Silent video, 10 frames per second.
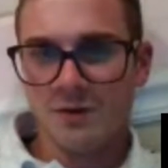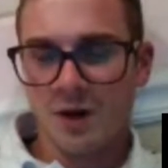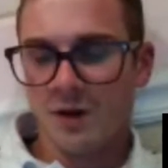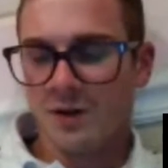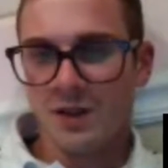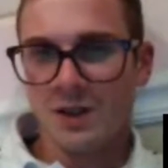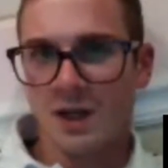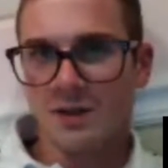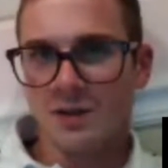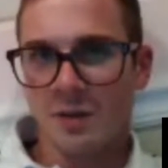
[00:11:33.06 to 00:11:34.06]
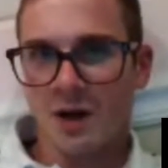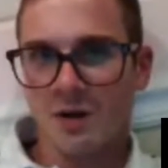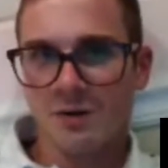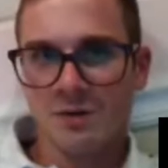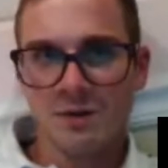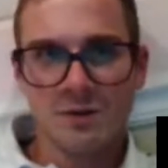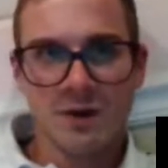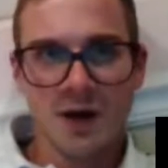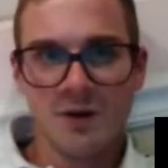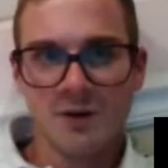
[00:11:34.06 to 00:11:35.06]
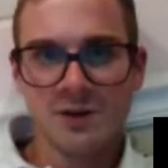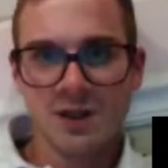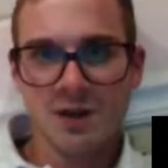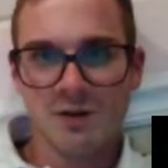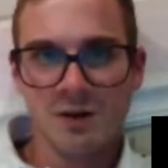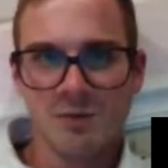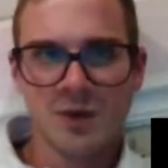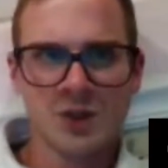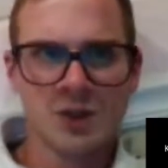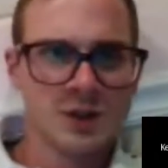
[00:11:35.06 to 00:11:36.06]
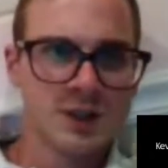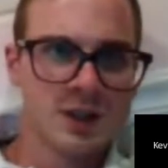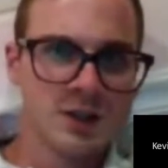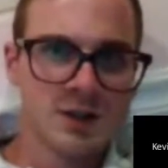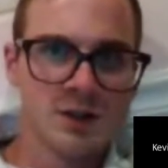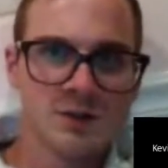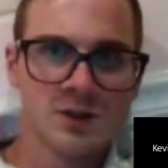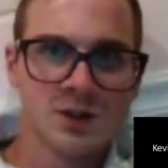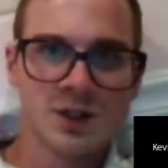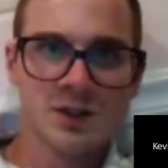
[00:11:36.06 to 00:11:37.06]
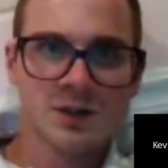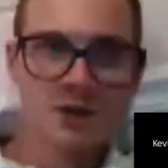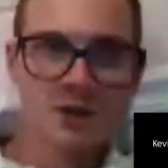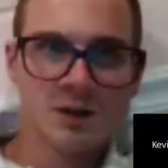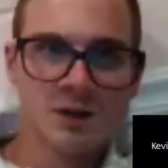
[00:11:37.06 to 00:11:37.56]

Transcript: the details about the final and stuff. I'm pretty sure he said you can use a sheet. So